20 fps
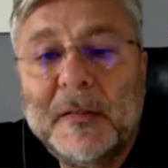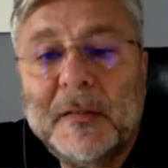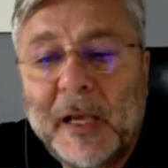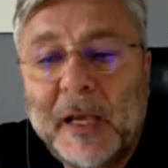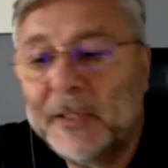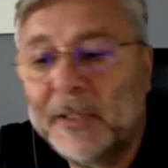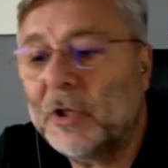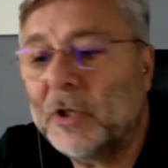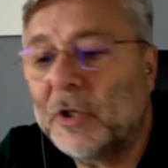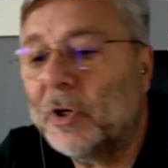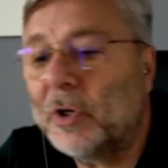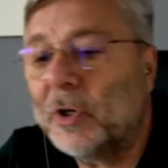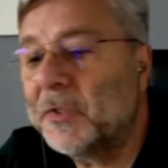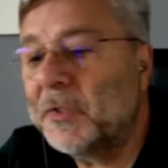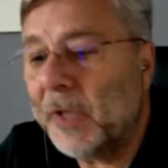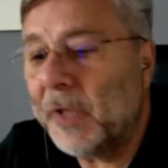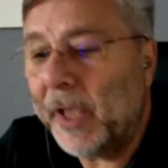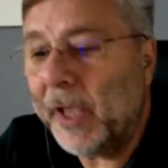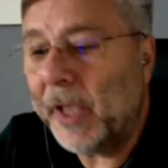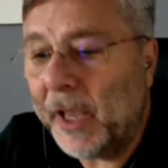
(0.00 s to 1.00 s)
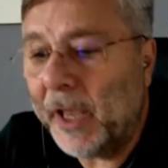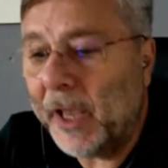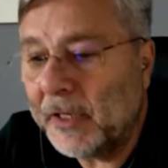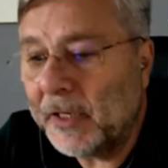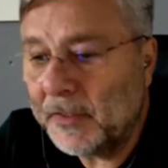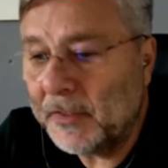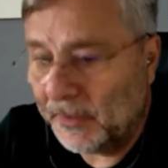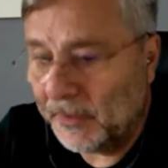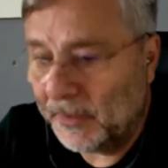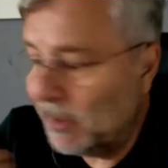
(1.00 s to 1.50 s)
sensors
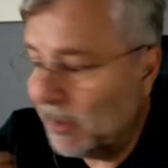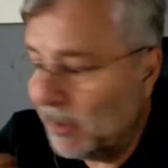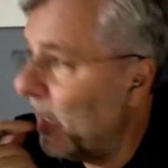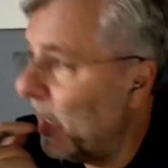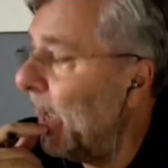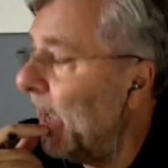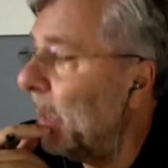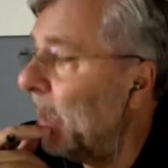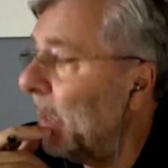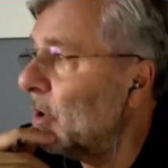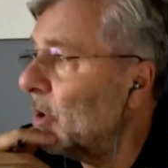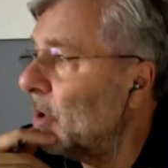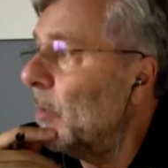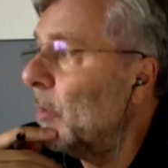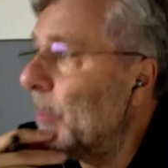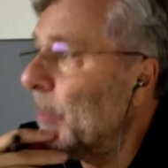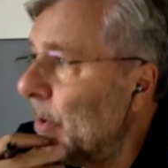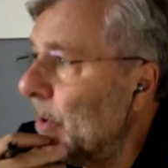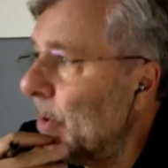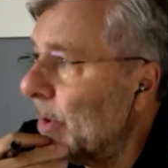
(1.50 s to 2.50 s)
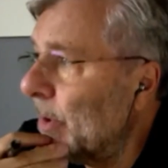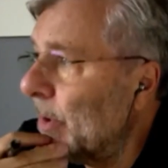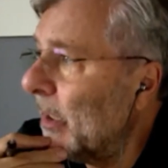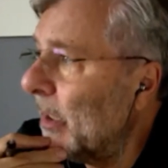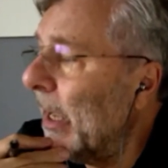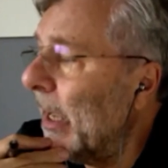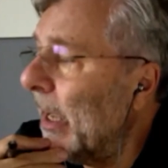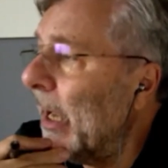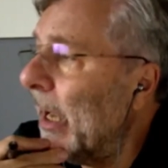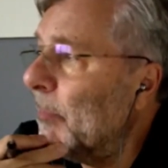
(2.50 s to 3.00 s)
and edge
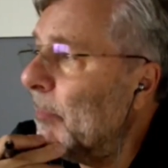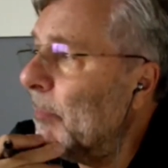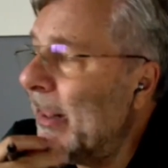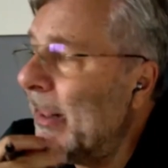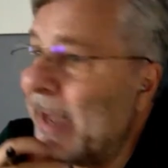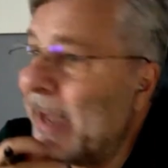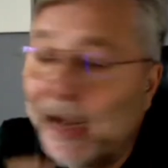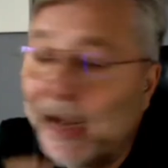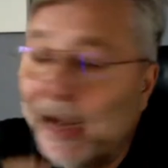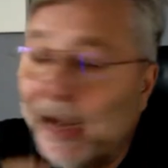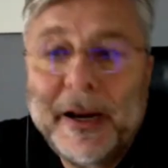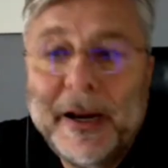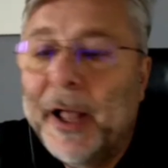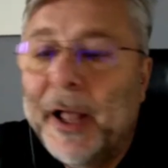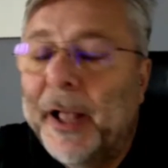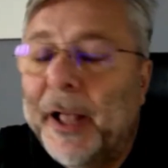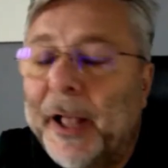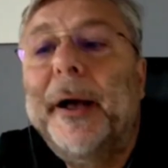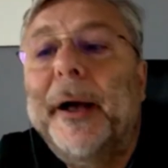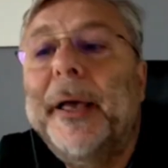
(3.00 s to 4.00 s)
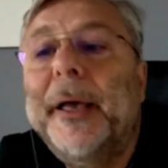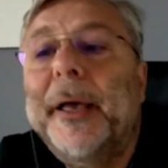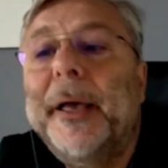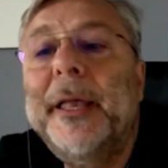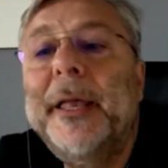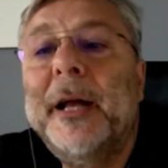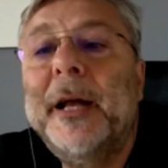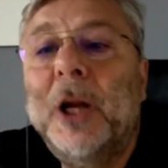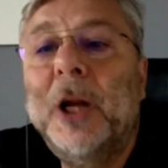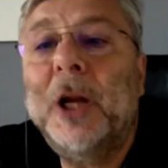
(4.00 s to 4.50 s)
computer can be done
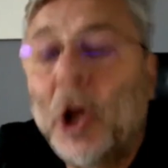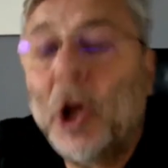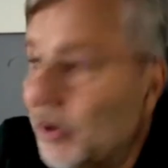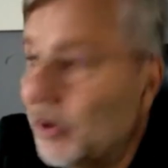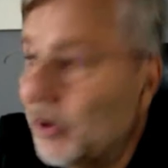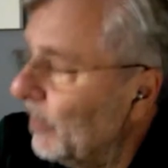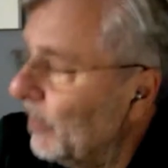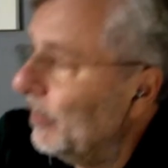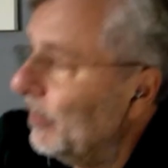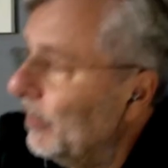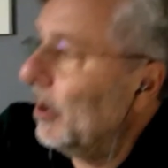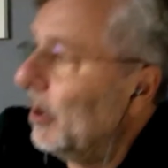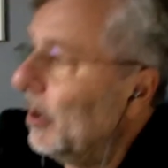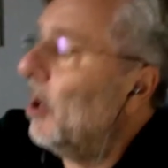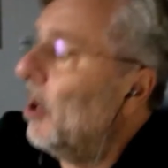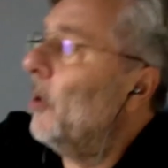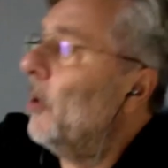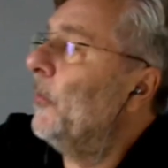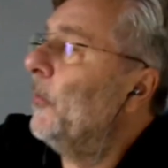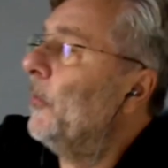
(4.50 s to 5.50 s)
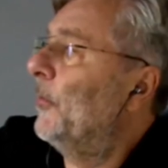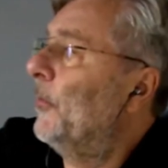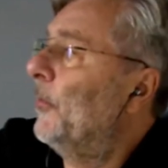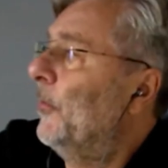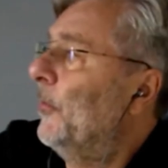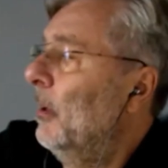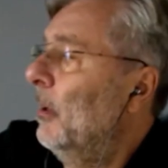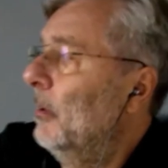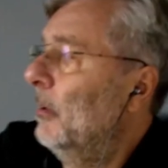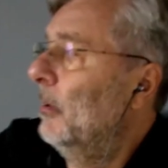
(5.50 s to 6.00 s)
in a lot of
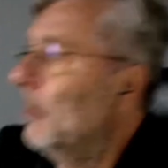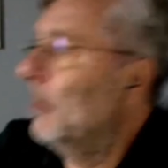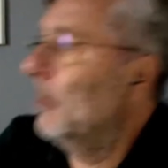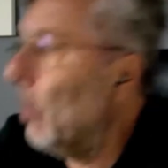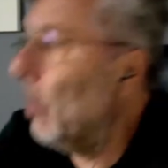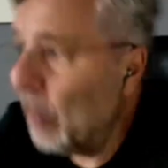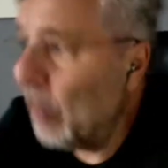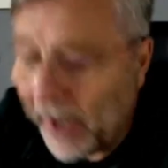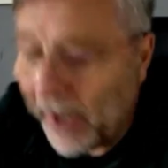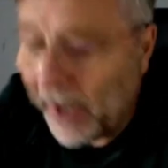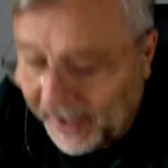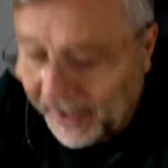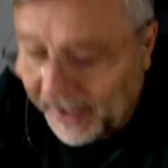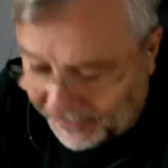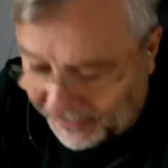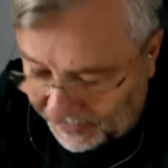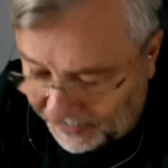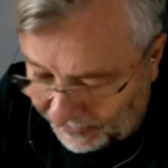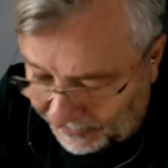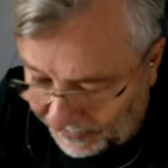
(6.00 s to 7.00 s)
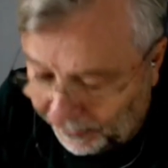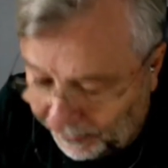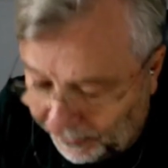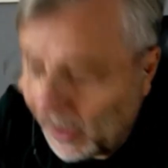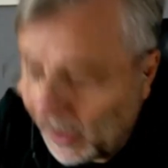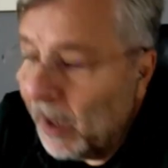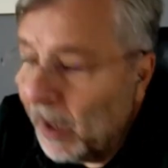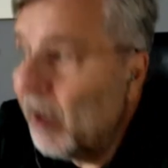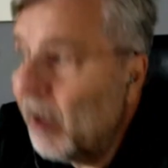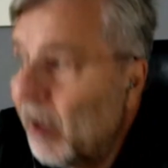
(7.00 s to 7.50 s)
ways.
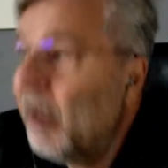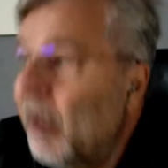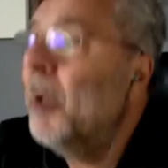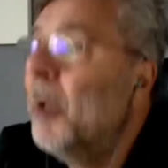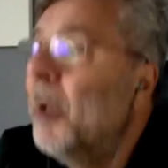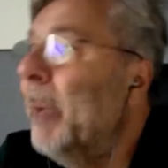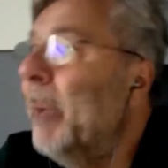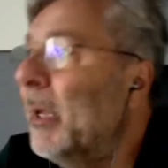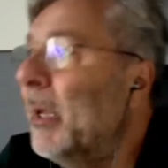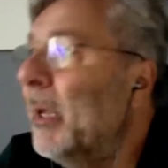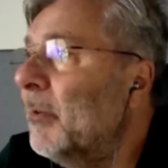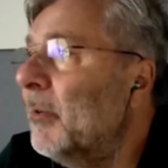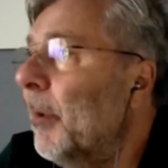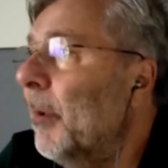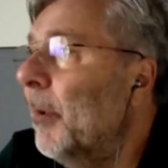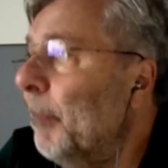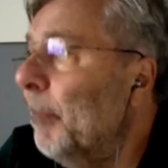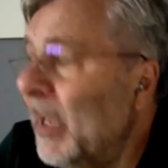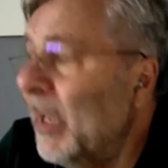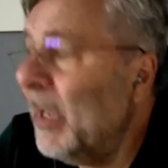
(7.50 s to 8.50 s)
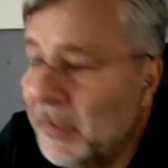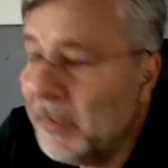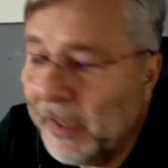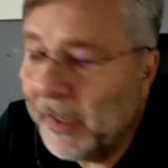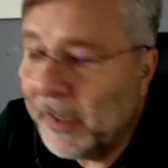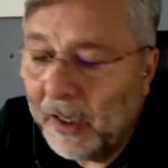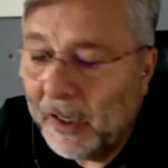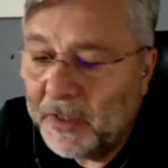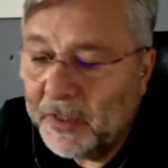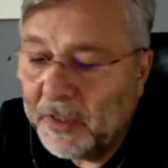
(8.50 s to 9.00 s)
But
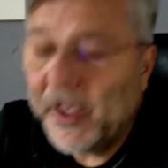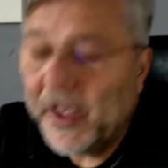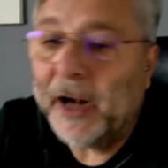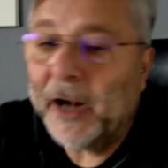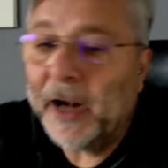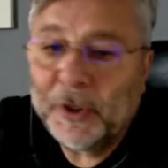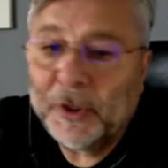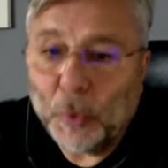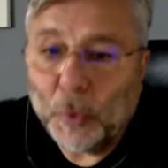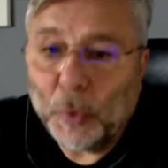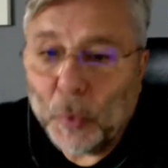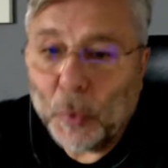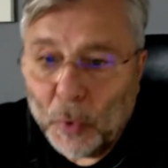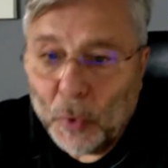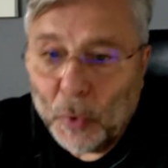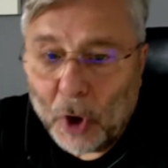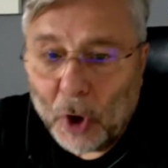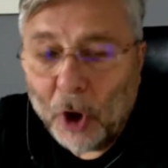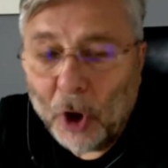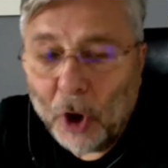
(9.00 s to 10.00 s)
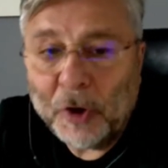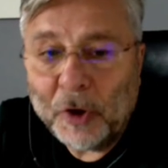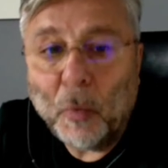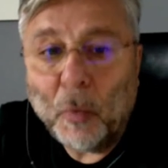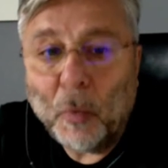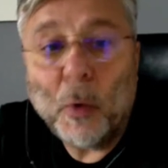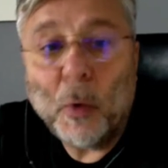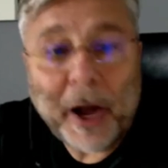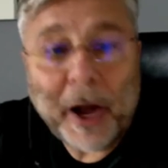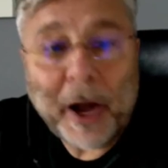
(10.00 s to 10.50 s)
basically there are two,
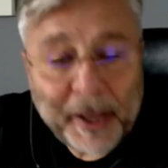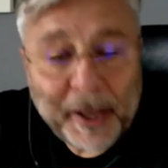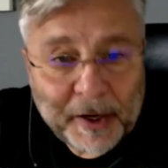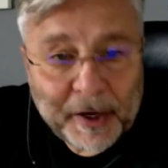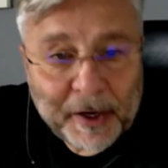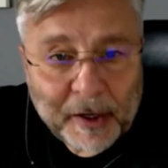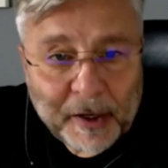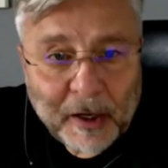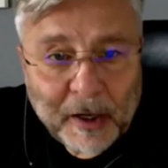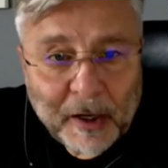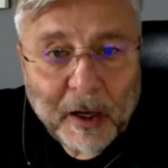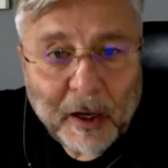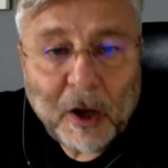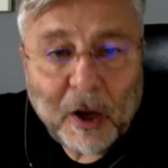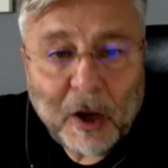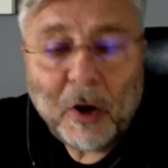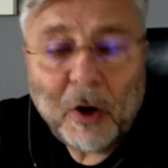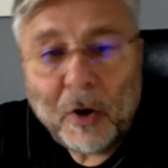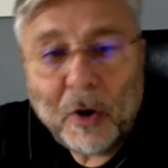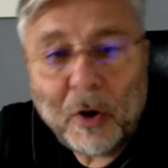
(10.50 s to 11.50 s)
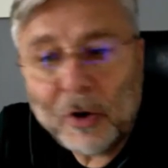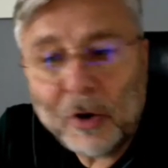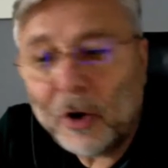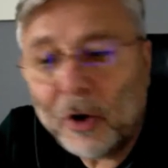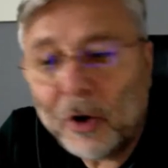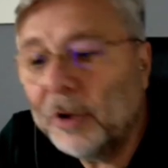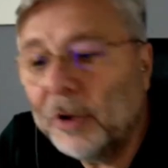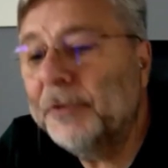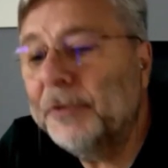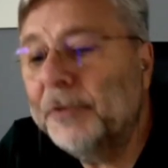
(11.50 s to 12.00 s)
on wire
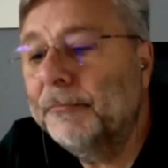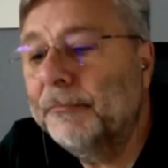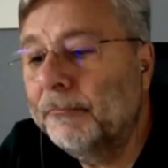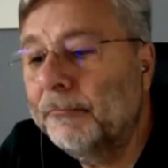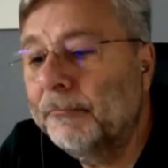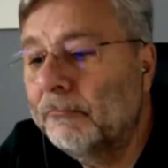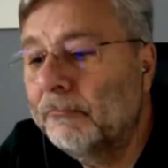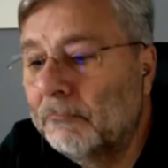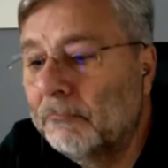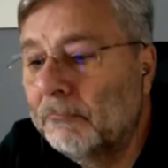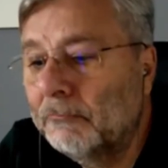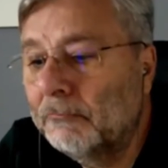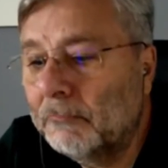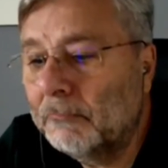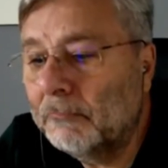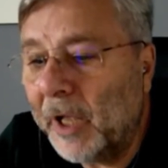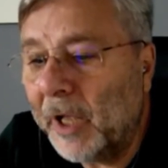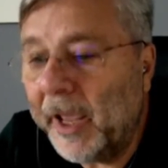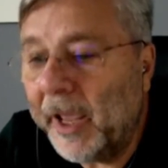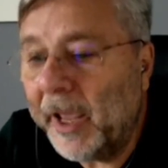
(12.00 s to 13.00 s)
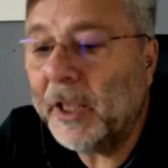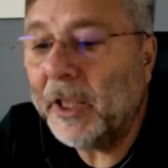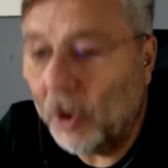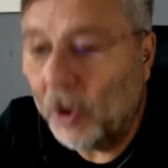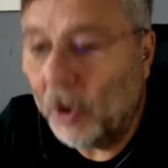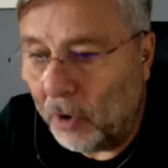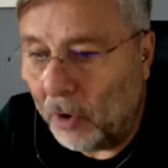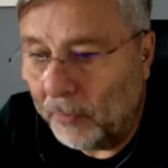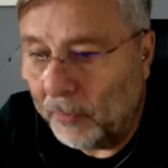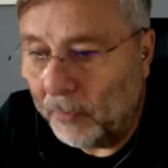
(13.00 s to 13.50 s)
or on
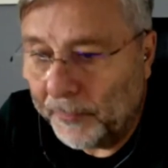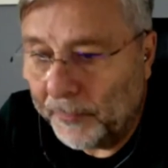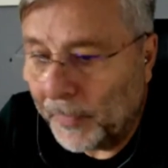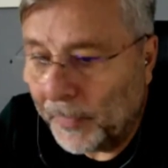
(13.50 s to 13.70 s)
radio.